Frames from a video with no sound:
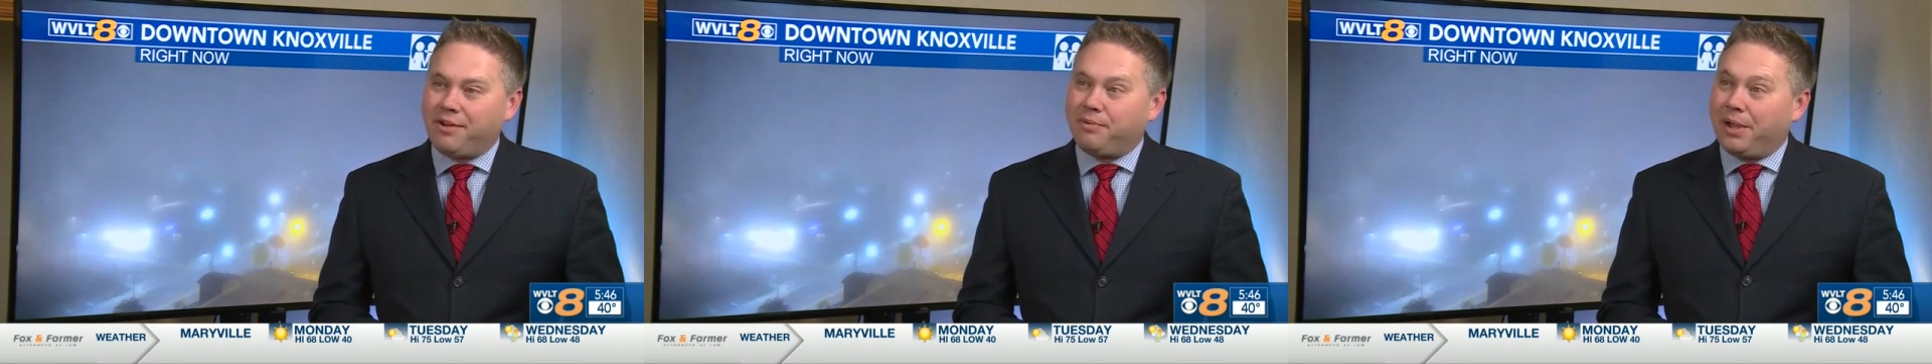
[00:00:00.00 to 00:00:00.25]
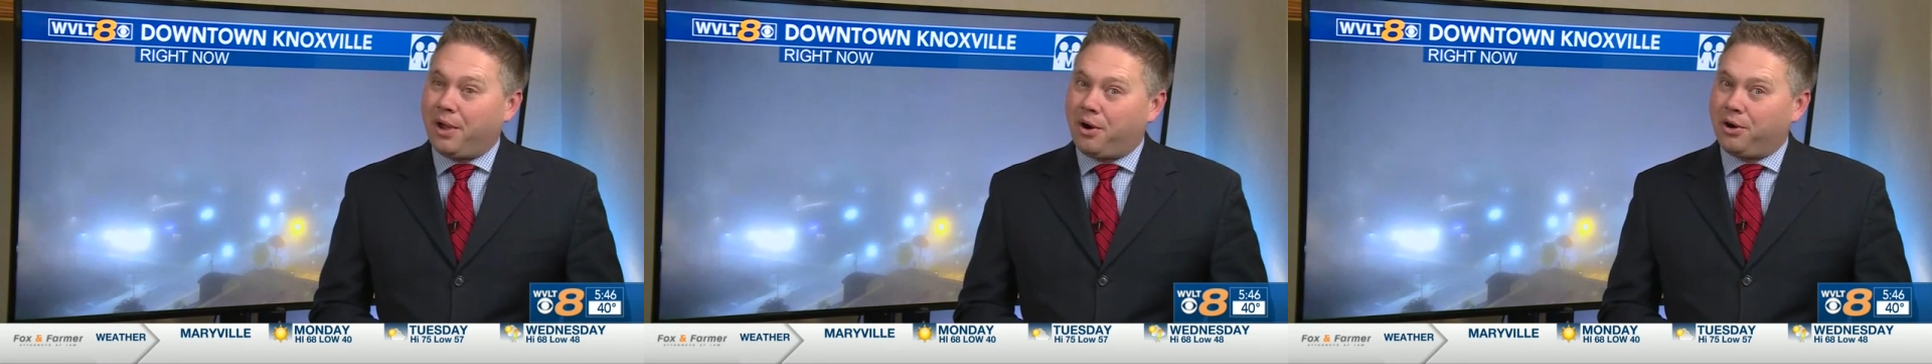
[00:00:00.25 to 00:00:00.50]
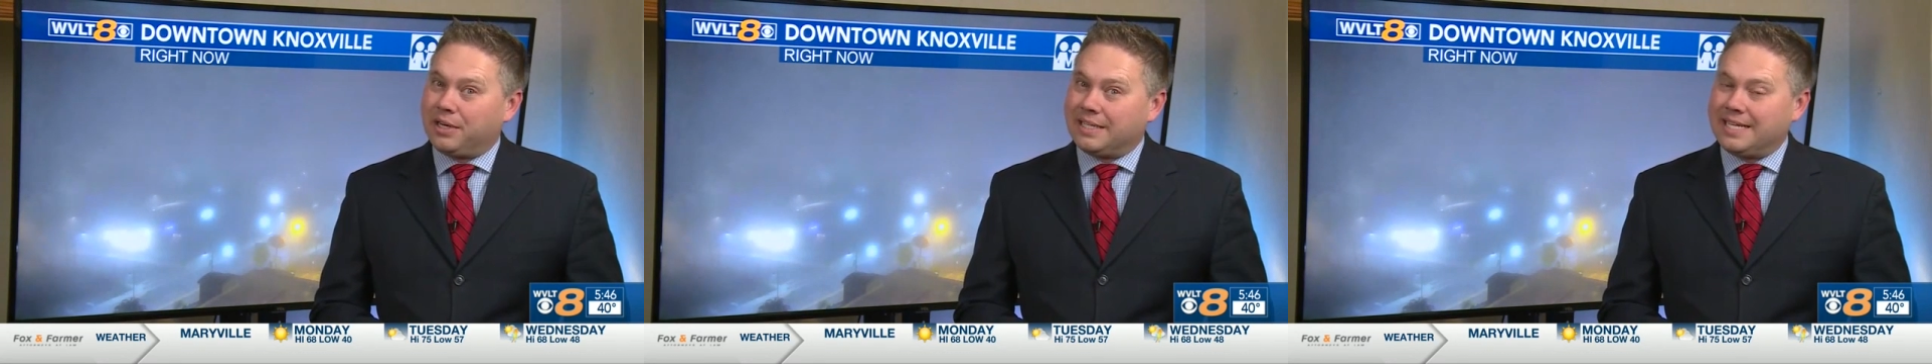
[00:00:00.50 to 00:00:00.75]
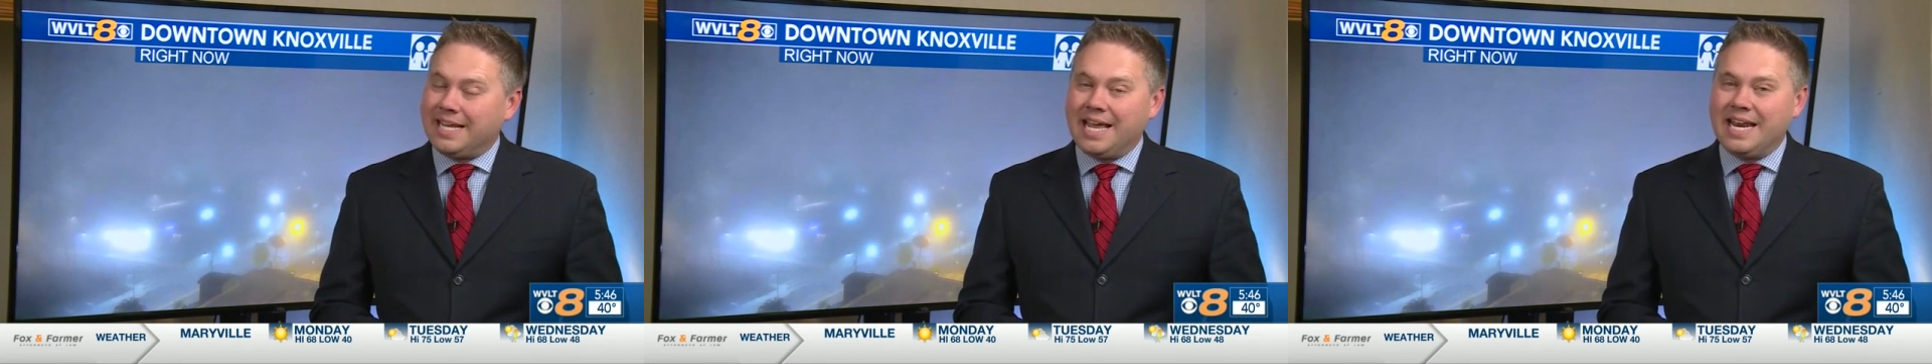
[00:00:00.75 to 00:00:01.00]
It will be hard to
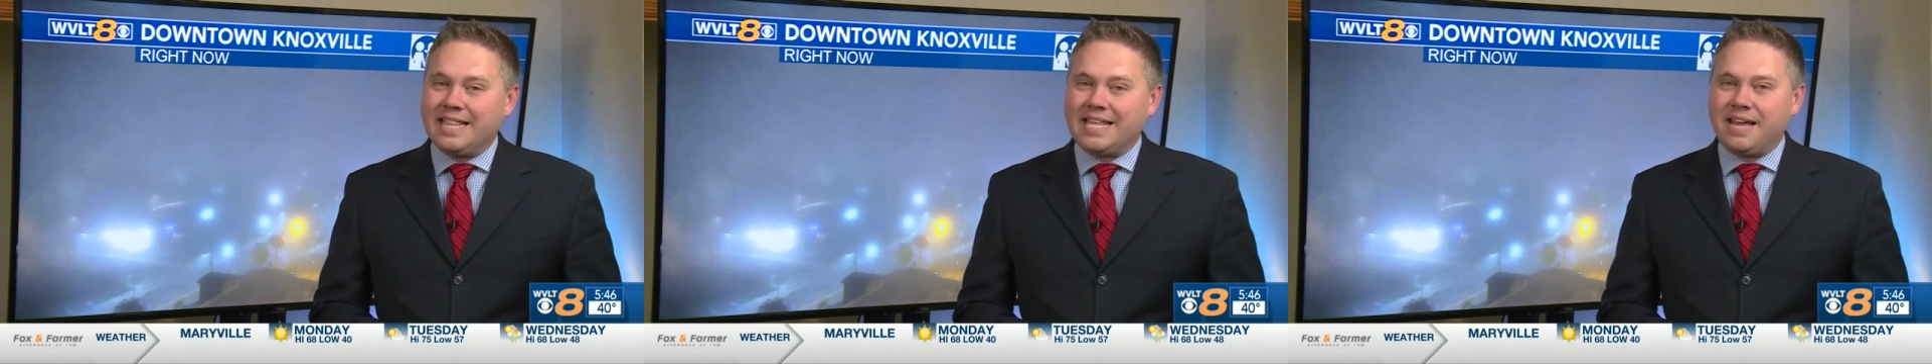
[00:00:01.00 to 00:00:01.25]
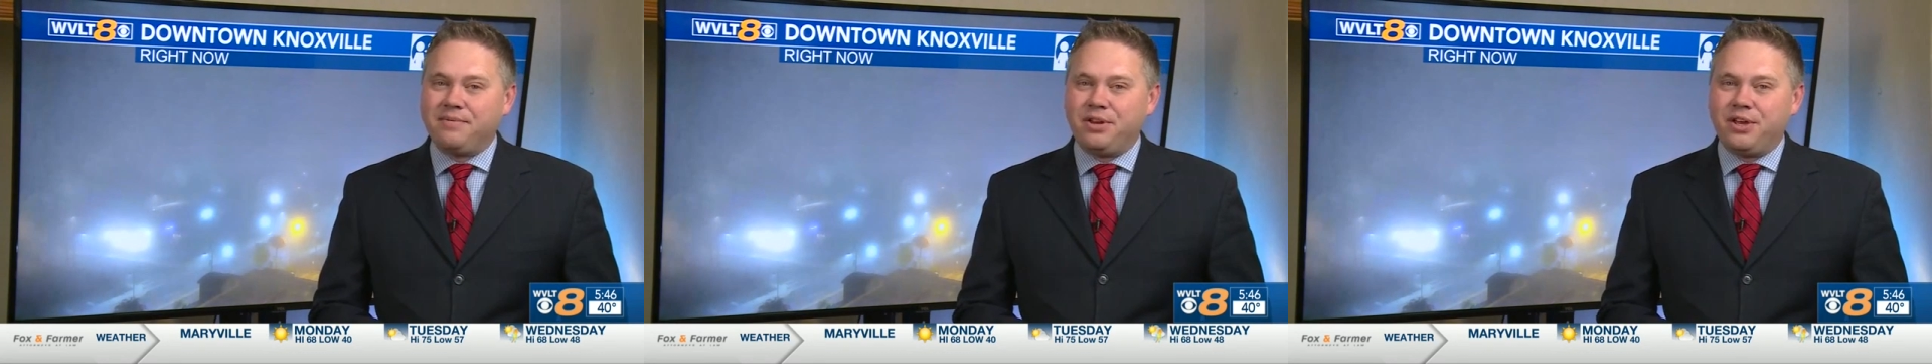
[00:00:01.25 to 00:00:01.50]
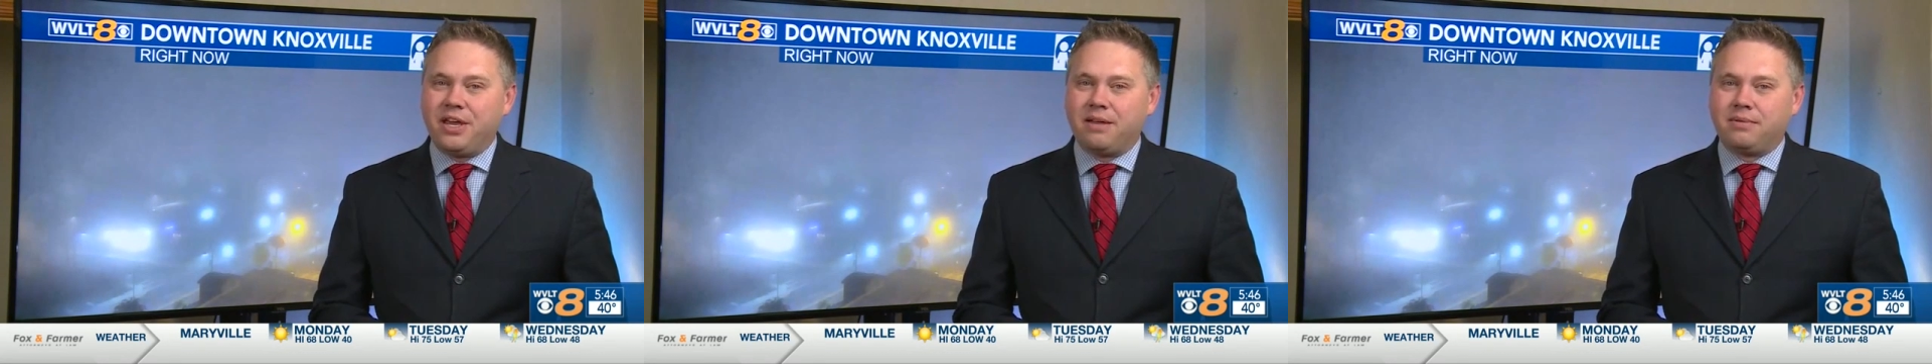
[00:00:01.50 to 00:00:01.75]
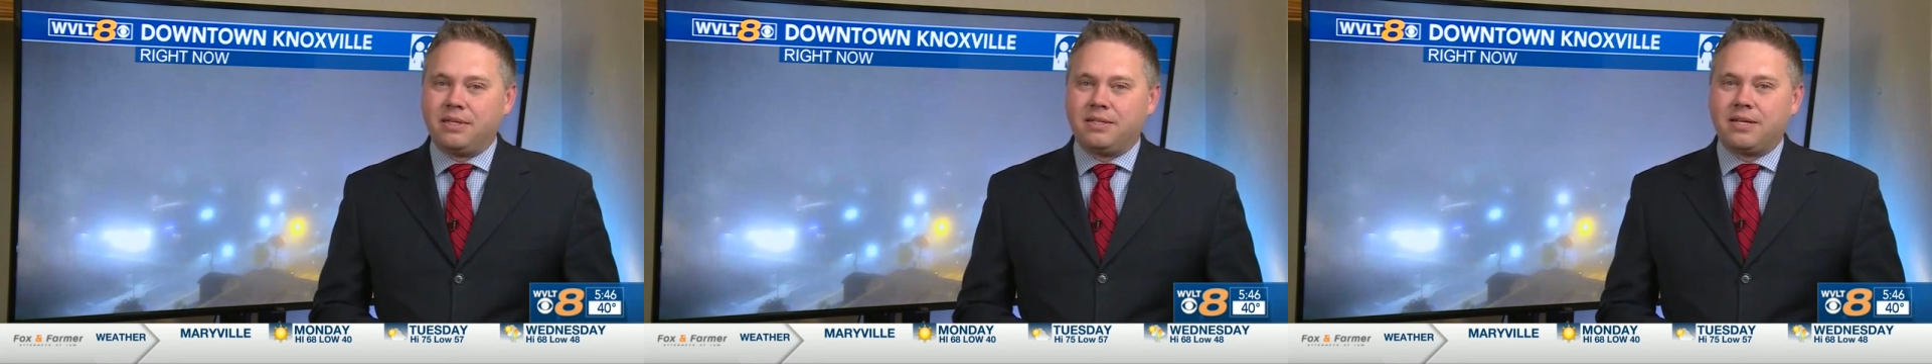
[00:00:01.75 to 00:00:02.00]
see anything when you get
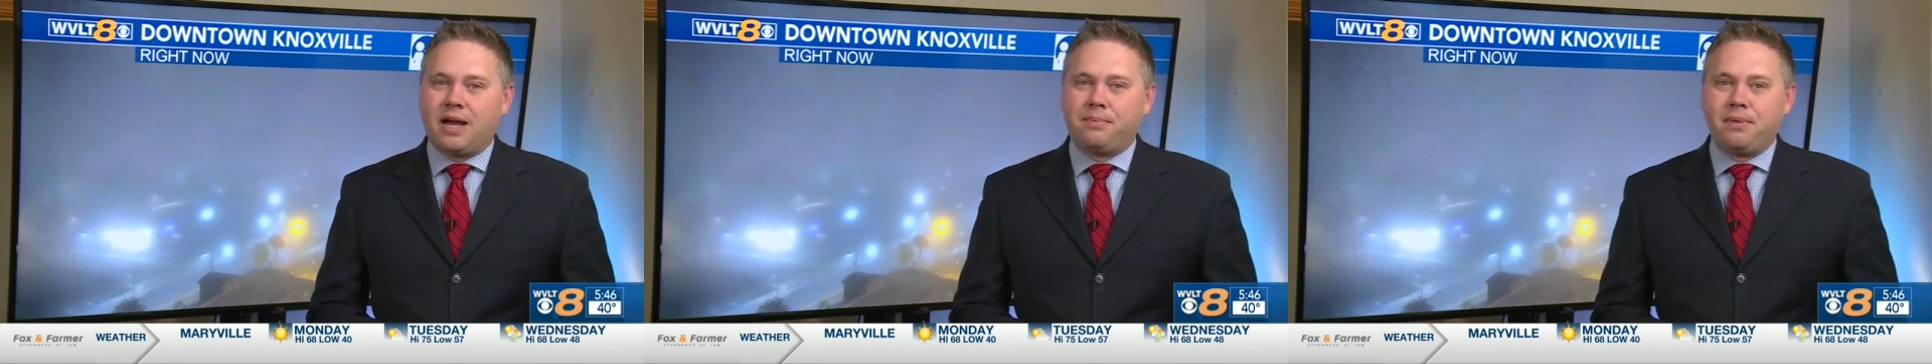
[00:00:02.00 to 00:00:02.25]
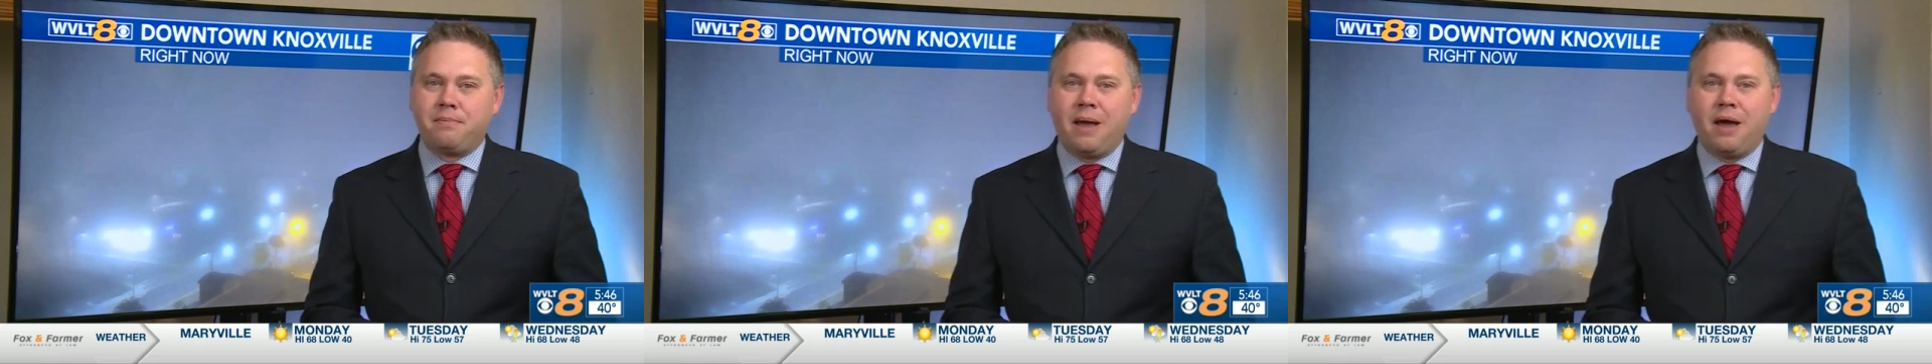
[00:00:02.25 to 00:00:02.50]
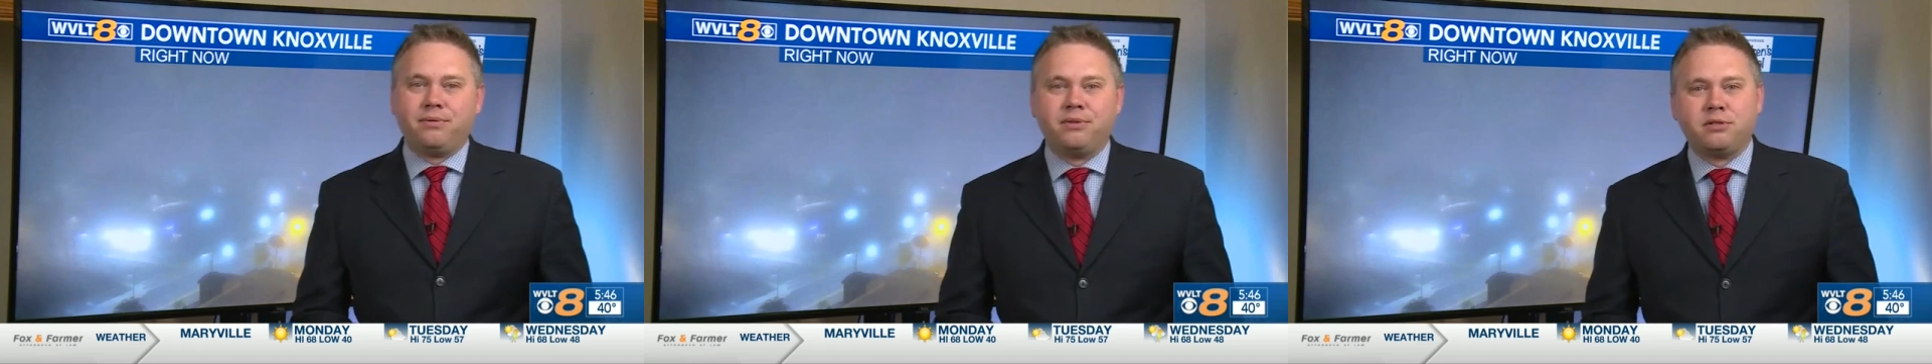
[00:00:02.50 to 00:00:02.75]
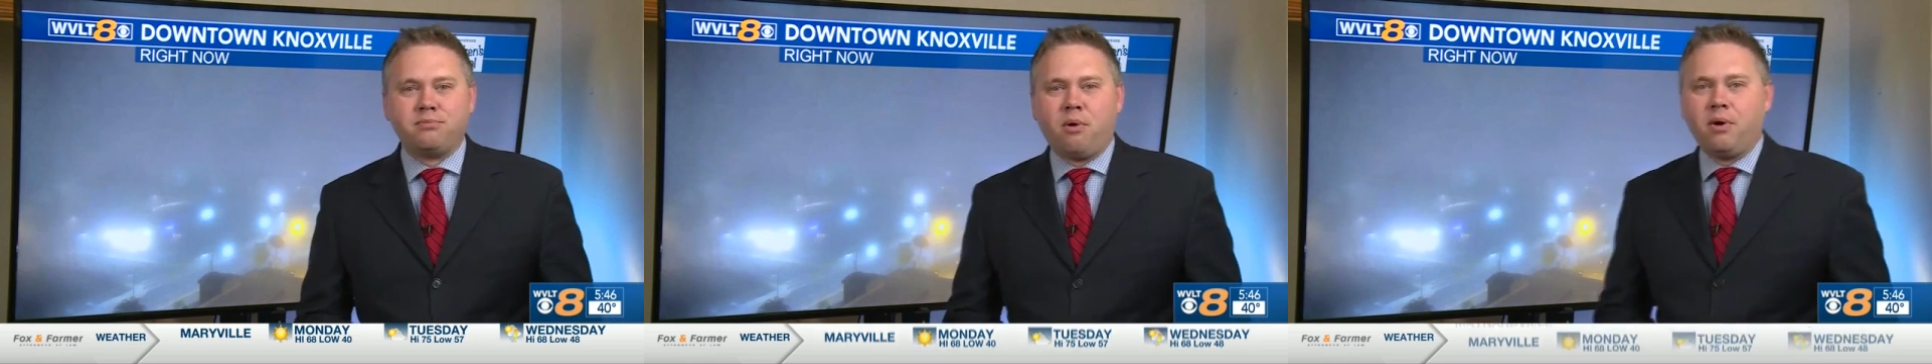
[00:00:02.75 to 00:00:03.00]
up to the top of the mountain
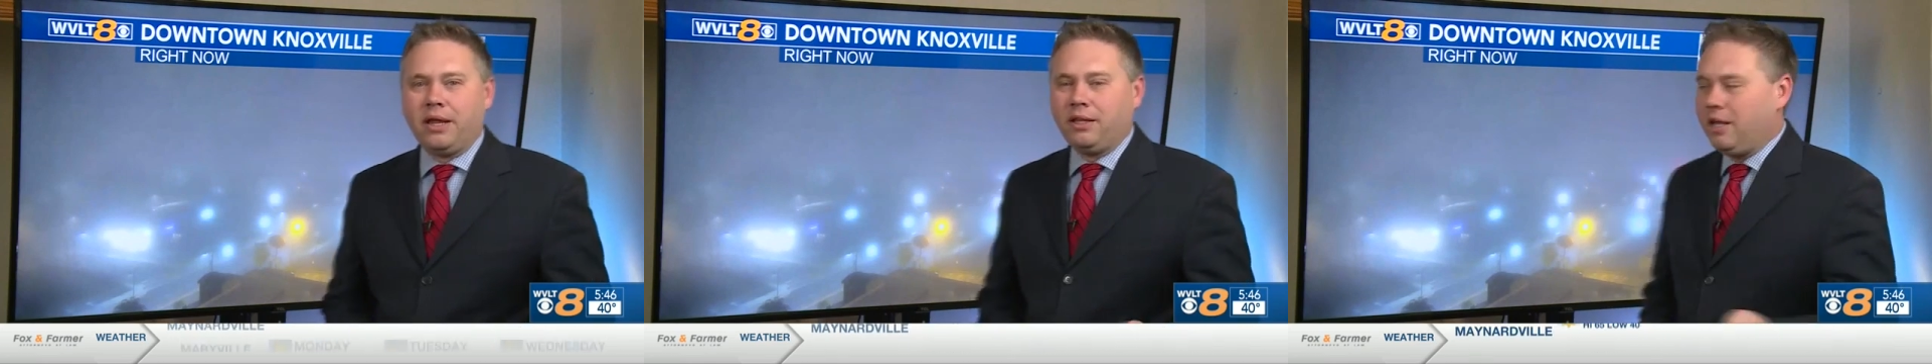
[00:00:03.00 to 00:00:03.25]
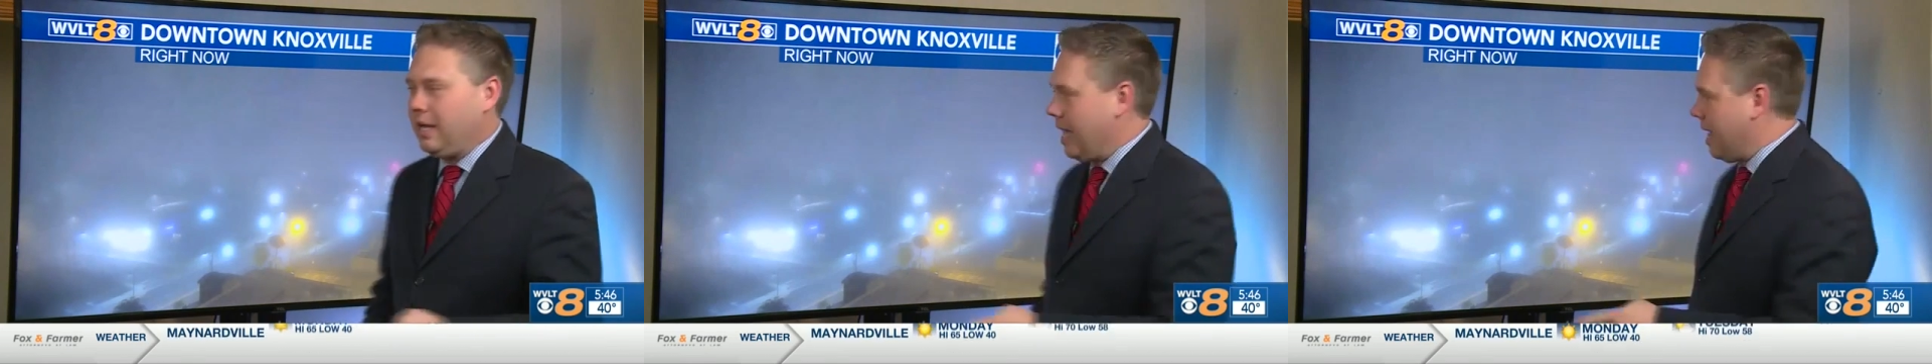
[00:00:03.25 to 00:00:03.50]
this morning. Look